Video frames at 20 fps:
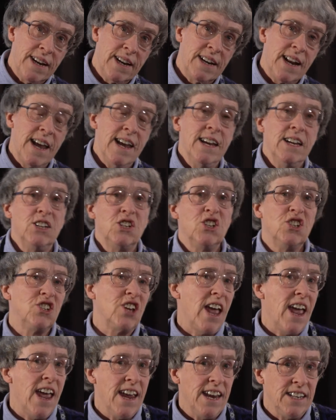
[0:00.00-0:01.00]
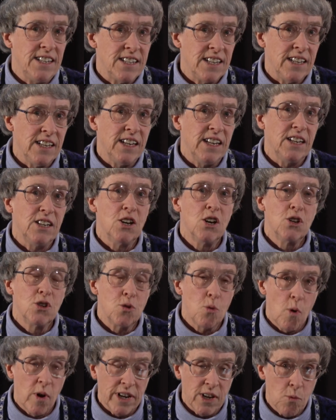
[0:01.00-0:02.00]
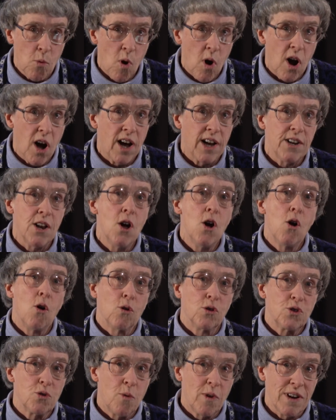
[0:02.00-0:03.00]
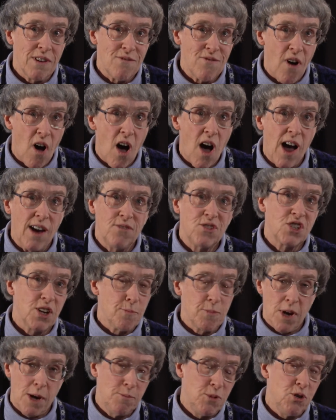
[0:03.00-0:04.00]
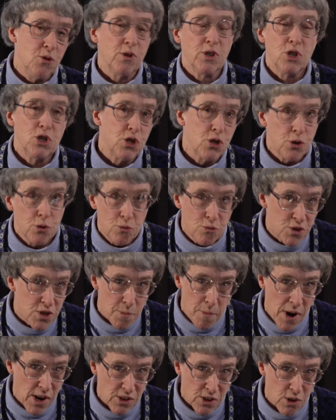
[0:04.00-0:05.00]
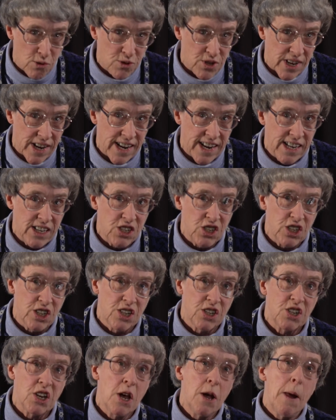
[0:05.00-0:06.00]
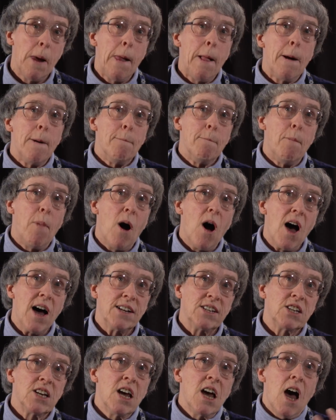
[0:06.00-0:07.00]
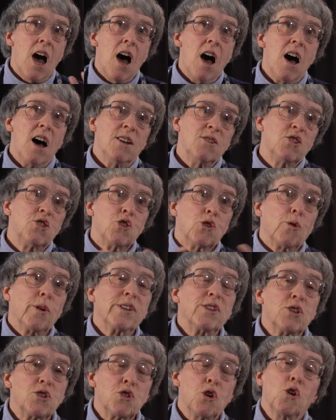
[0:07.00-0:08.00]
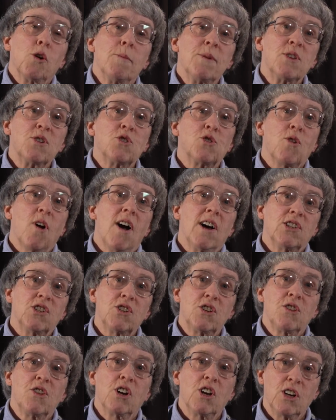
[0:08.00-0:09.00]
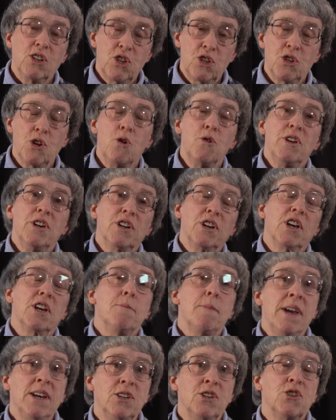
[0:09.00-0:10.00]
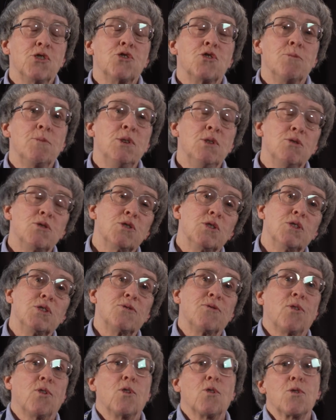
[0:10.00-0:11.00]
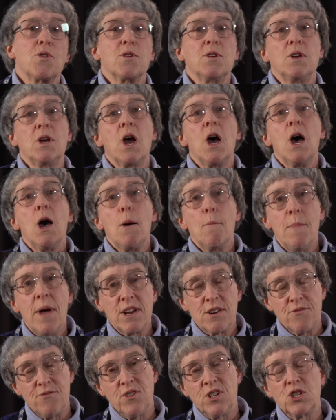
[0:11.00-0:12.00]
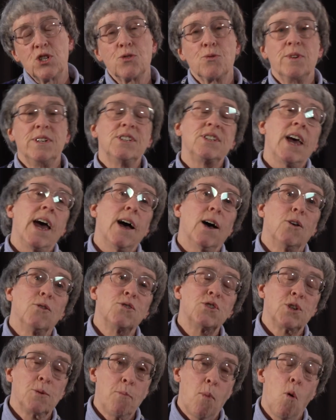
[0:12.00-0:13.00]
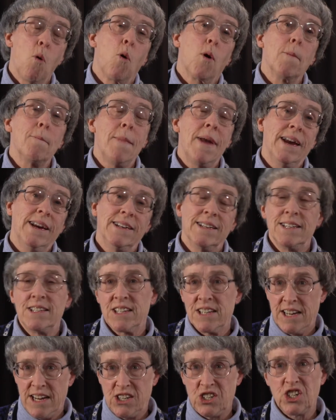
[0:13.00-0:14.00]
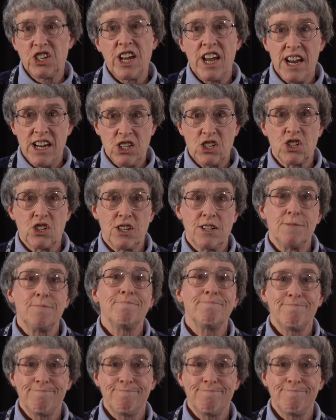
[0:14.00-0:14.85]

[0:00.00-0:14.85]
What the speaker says: at ages 18, 21, or 25. Sometimes you can choose among those ages, but during the term of the trust, the custodian can make distributions for the beneficiary's health, support, maintenance, and education.